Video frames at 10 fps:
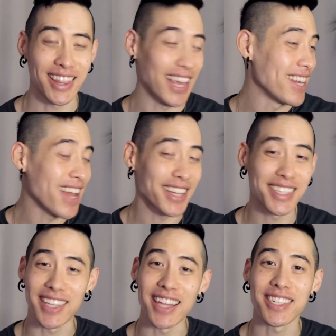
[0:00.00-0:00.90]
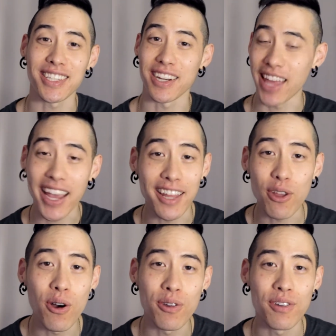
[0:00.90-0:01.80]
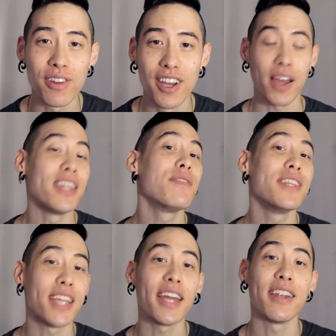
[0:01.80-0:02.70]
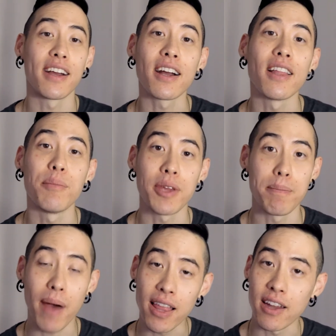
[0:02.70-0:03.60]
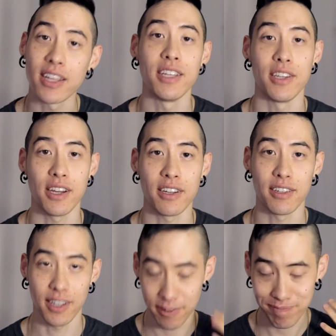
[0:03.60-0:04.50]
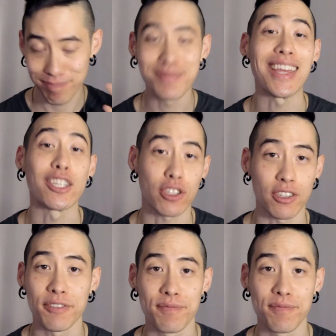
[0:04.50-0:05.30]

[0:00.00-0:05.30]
late nights dancing to reggaeton, and even dated a Colombian bailarina, a dancer.